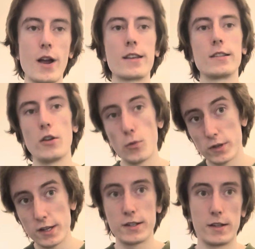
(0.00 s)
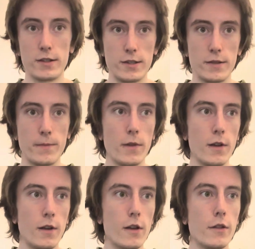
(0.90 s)
has low resistance.
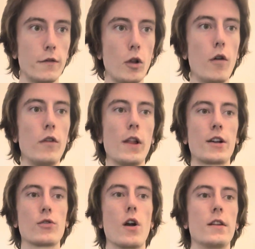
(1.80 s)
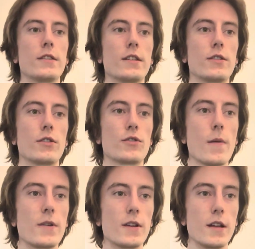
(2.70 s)
The flow of electrons is
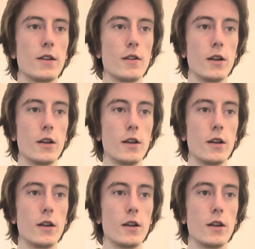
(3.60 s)
distributed